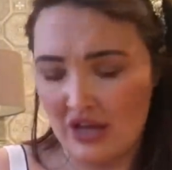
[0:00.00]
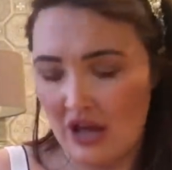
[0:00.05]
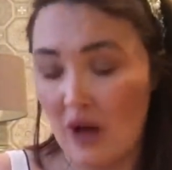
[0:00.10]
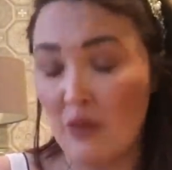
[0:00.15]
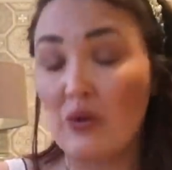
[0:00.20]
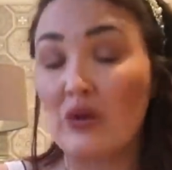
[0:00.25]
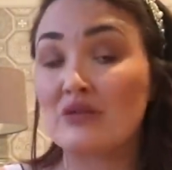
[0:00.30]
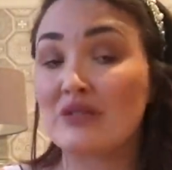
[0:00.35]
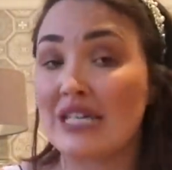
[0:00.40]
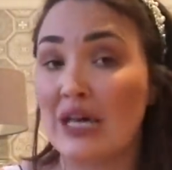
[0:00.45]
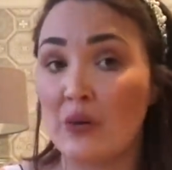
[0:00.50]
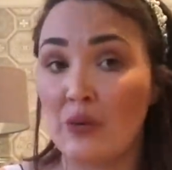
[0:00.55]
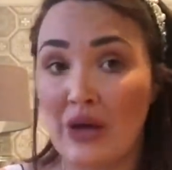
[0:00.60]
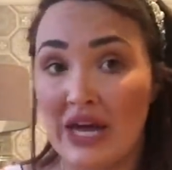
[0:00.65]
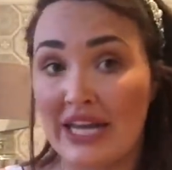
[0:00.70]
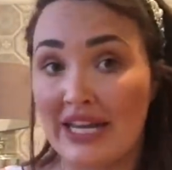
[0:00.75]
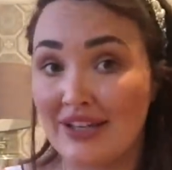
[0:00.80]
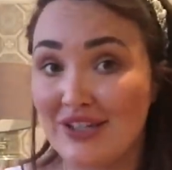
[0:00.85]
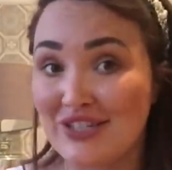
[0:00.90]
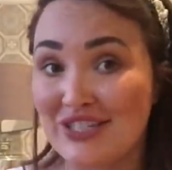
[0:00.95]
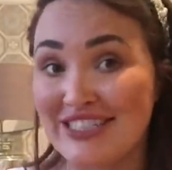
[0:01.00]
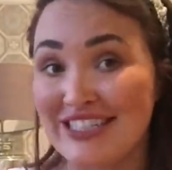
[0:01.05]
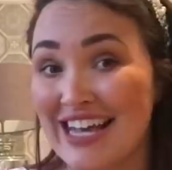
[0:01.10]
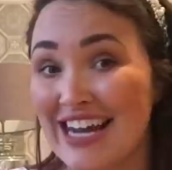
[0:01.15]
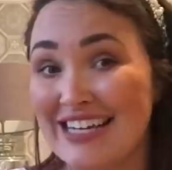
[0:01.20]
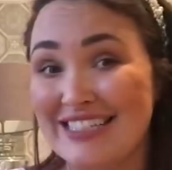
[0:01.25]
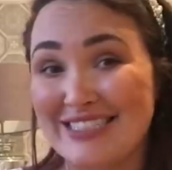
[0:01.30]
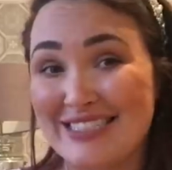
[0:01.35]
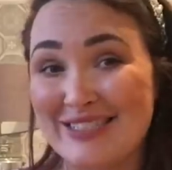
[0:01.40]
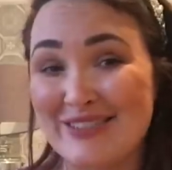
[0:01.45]
I won't say organic just in
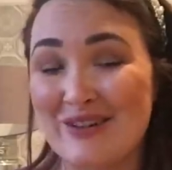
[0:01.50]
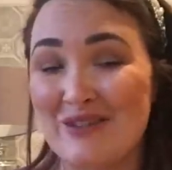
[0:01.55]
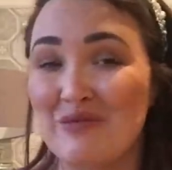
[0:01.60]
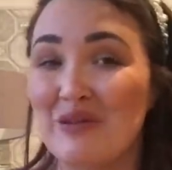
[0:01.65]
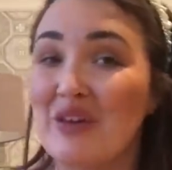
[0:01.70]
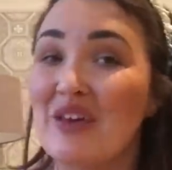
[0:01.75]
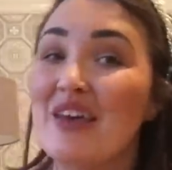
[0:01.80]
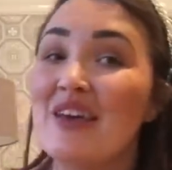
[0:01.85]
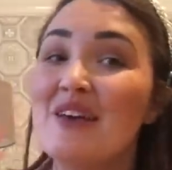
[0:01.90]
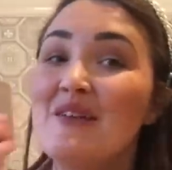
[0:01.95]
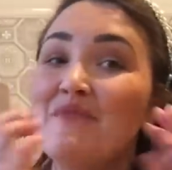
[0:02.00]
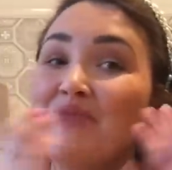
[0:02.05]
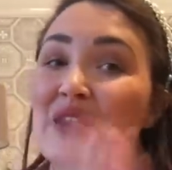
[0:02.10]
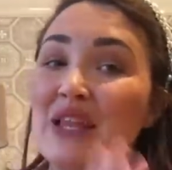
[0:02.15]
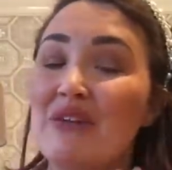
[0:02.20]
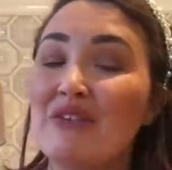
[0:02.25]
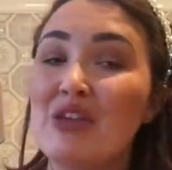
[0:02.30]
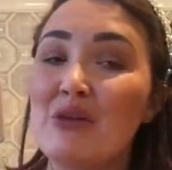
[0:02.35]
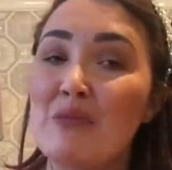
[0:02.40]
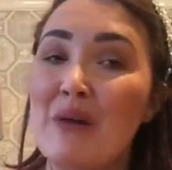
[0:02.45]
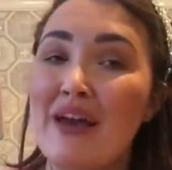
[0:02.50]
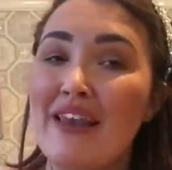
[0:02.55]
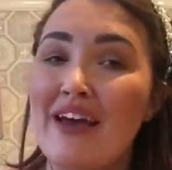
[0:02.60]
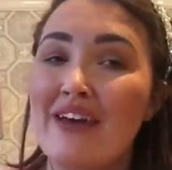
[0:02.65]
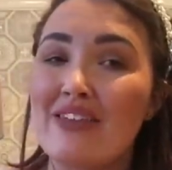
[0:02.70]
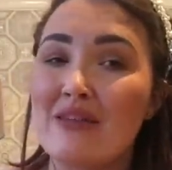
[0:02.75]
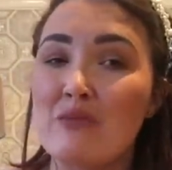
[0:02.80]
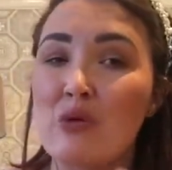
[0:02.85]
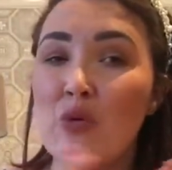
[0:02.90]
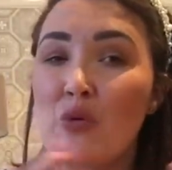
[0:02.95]
case it's not, but you know you buy
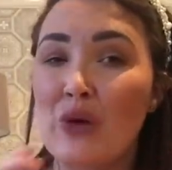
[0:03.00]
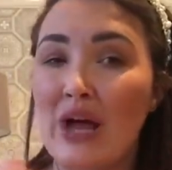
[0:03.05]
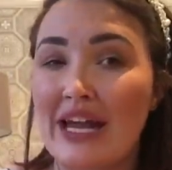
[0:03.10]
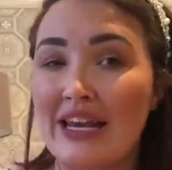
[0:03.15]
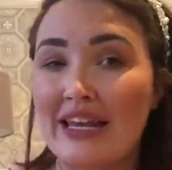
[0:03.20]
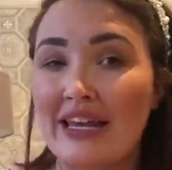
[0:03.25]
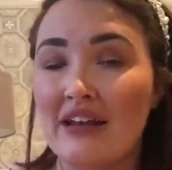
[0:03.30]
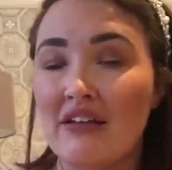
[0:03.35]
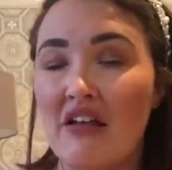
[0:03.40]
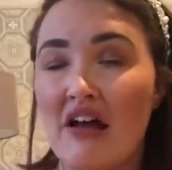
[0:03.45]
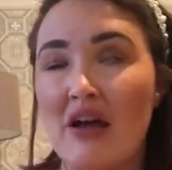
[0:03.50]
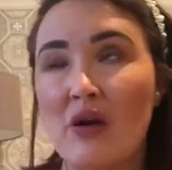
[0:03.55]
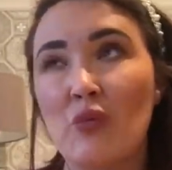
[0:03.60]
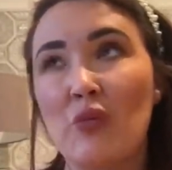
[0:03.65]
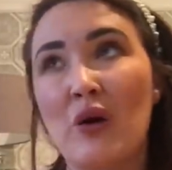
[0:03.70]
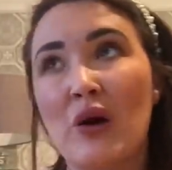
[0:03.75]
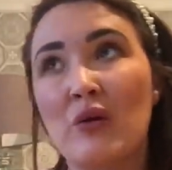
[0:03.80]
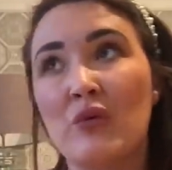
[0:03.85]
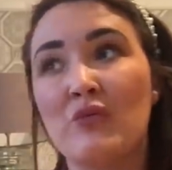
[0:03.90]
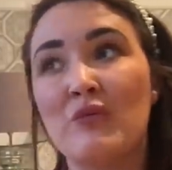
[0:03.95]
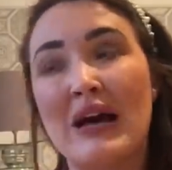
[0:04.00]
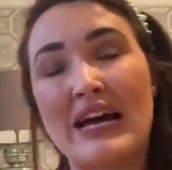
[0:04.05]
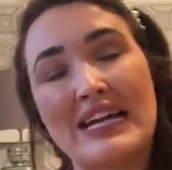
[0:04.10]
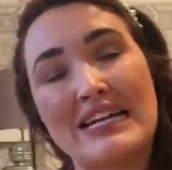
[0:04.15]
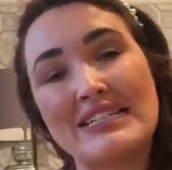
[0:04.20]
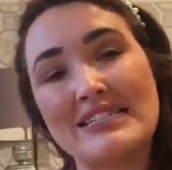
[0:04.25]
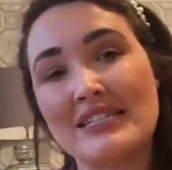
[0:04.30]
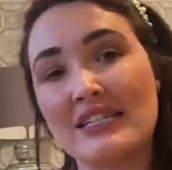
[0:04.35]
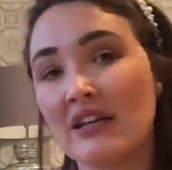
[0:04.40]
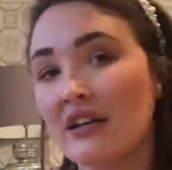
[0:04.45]
like them organic, like
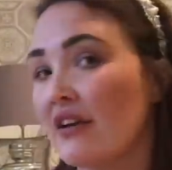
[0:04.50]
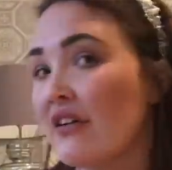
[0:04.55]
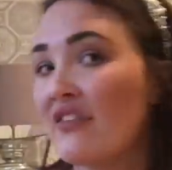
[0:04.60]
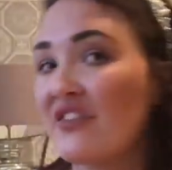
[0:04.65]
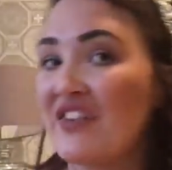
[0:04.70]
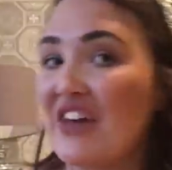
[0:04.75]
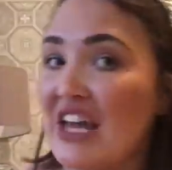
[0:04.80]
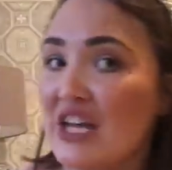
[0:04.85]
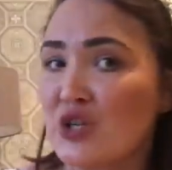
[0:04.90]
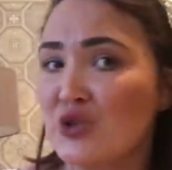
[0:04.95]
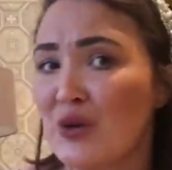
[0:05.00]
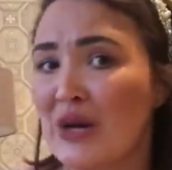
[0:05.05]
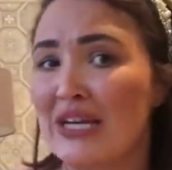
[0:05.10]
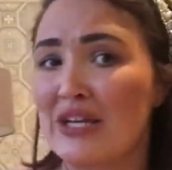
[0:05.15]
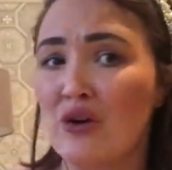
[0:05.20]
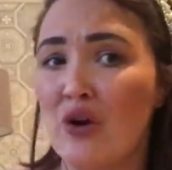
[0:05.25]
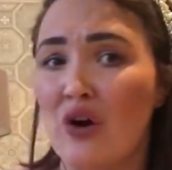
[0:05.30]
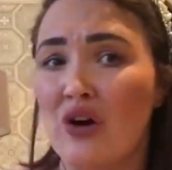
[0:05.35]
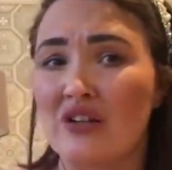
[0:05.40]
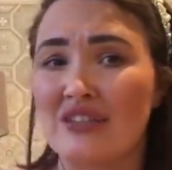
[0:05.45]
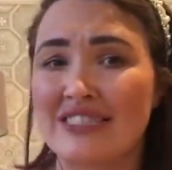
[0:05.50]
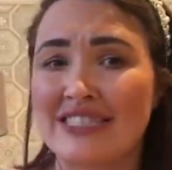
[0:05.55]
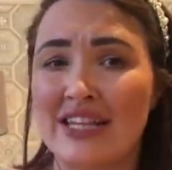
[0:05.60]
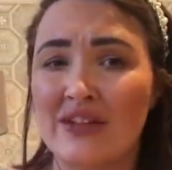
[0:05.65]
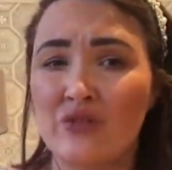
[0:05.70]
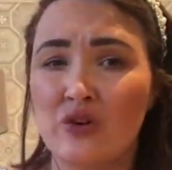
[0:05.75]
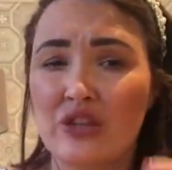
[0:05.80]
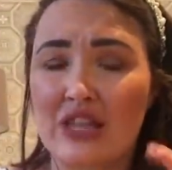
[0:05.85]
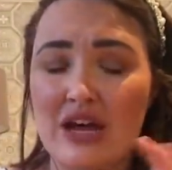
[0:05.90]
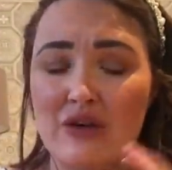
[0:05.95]
well-made fair trade cottons and
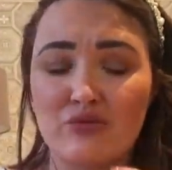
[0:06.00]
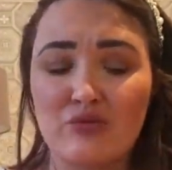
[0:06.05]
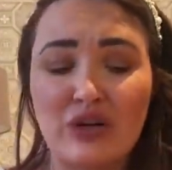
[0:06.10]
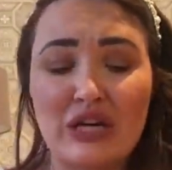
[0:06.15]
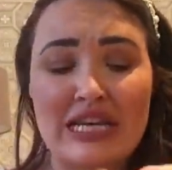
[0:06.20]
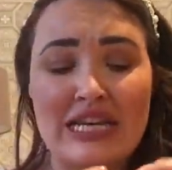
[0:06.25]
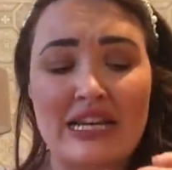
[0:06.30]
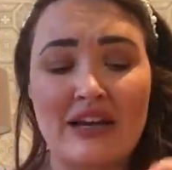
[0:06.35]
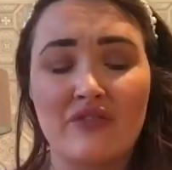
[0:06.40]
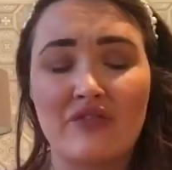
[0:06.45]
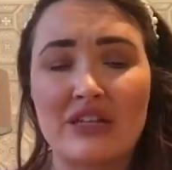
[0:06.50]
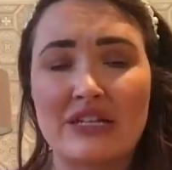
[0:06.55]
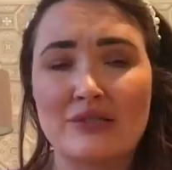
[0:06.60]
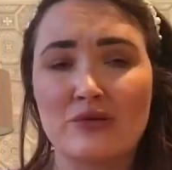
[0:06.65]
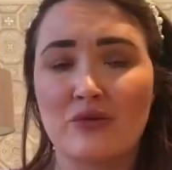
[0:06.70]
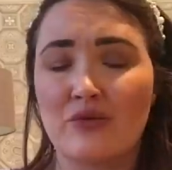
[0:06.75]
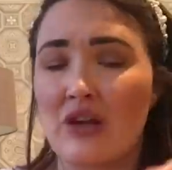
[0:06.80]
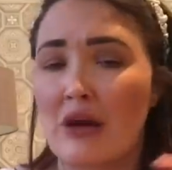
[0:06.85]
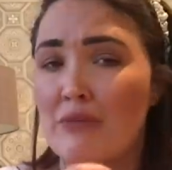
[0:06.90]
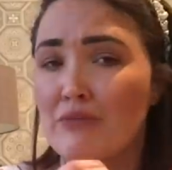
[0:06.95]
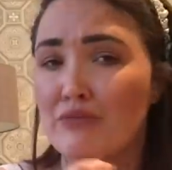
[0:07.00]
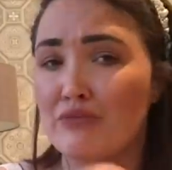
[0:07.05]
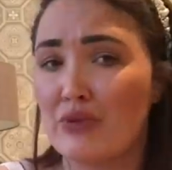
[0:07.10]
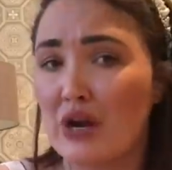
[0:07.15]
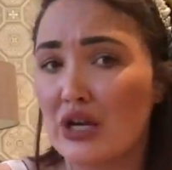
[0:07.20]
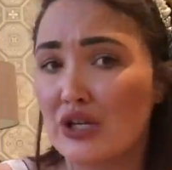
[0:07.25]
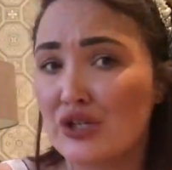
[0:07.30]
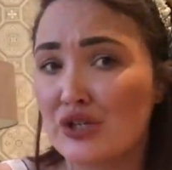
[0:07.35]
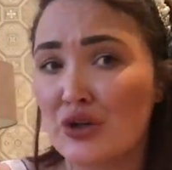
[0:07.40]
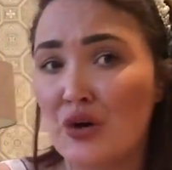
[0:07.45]
they've got that really lovely sort of like
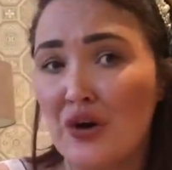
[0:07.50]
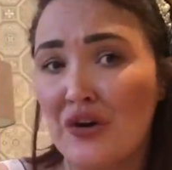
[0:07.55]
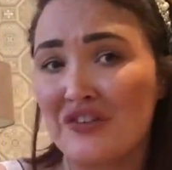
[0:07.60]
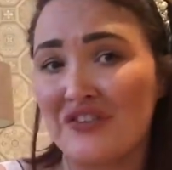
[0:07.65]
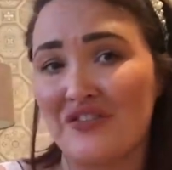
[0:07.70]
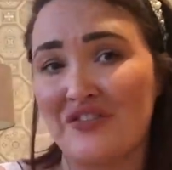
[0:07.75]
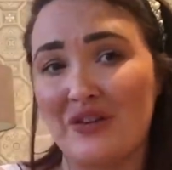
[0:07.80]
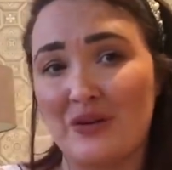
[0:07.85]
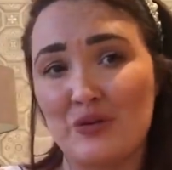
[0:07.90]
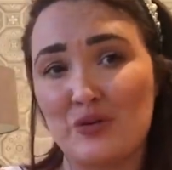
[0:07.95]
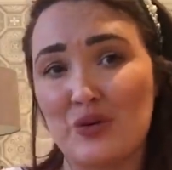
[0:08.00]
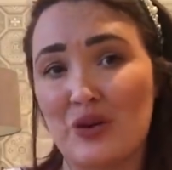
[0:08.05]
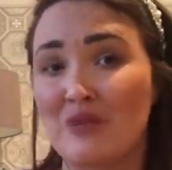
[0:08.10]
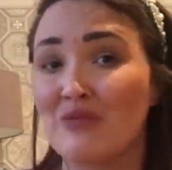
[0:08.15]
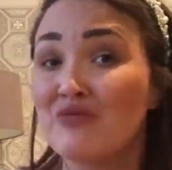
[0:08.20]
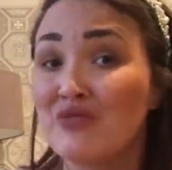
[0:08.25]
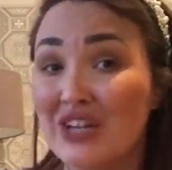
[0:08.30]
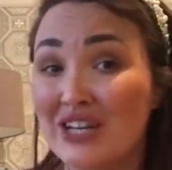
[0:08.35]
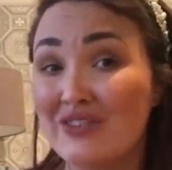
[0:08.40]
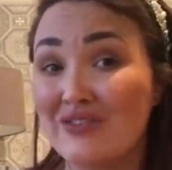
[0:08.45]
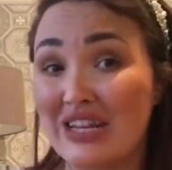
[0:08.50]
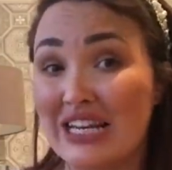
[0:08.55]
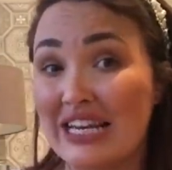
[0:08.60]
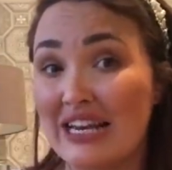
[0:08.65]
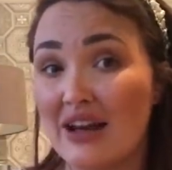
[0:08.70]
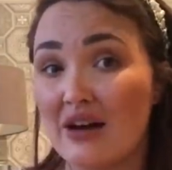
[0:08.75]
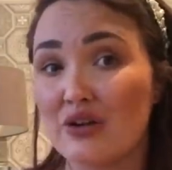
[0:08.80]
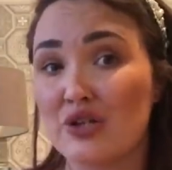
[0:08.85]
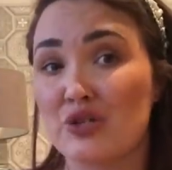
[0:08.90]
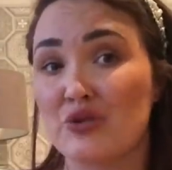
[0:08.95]
brushed cotton filter, and really, really
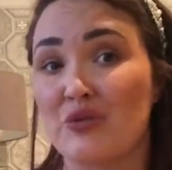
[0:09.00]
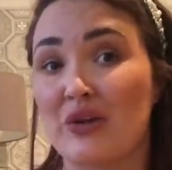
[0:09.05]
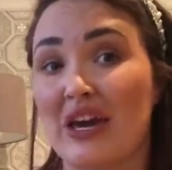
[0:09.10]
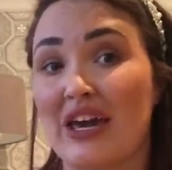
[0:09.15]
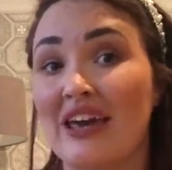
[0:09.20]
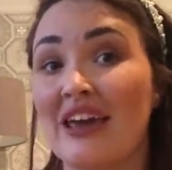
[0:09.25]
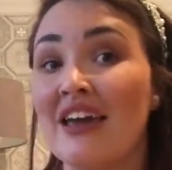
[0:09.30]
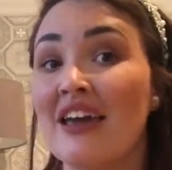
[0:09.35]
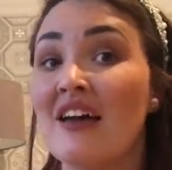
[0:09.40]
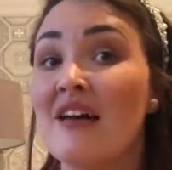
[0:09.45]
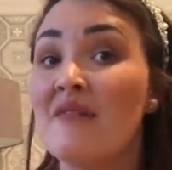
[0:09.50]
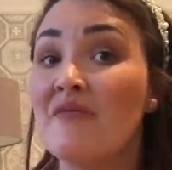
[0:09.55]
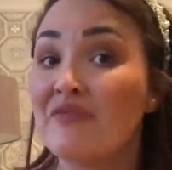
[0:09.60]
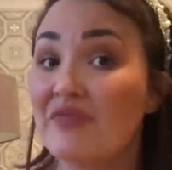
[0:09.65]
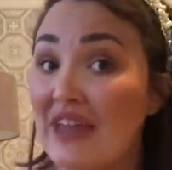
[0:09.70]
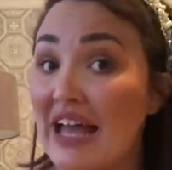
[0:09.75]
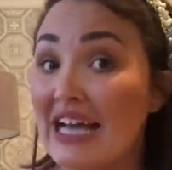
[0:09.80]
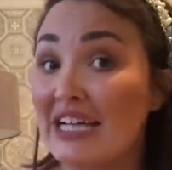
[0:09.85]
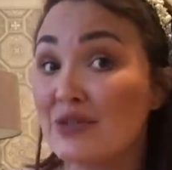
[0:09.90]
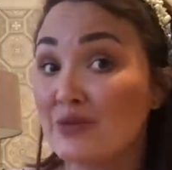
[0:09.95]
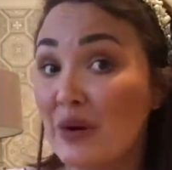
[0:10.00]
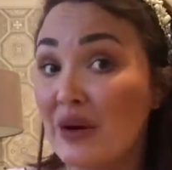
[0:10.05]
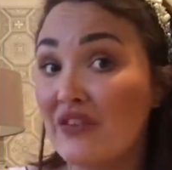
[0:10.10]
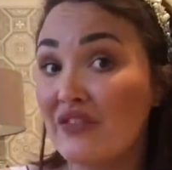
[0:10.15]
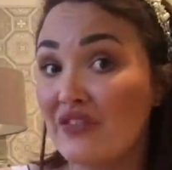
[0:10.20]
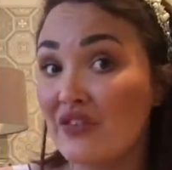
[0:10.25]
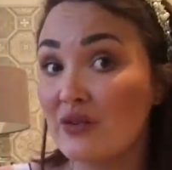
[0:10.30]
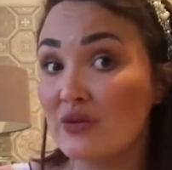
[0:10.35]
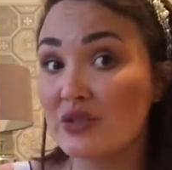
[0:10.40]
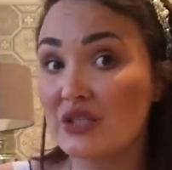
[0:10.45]
luxury. That is what it
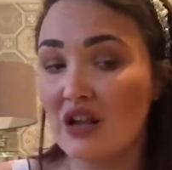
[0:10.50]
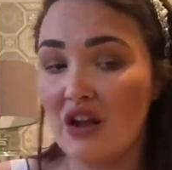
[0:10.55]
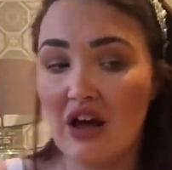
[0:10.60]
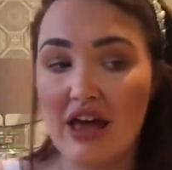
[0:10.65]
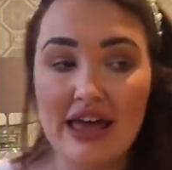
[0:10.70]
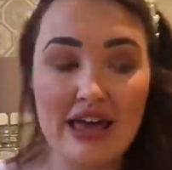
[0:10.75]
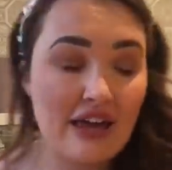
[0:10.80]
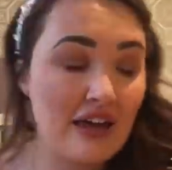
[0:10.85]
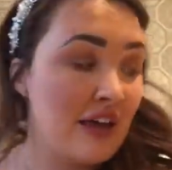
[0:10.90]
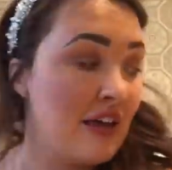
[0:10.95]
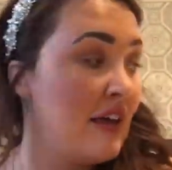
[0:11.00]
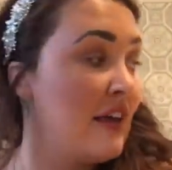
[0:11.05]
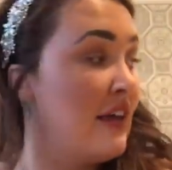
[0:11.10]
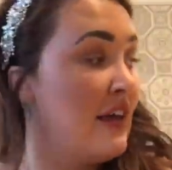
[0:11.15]
feels like.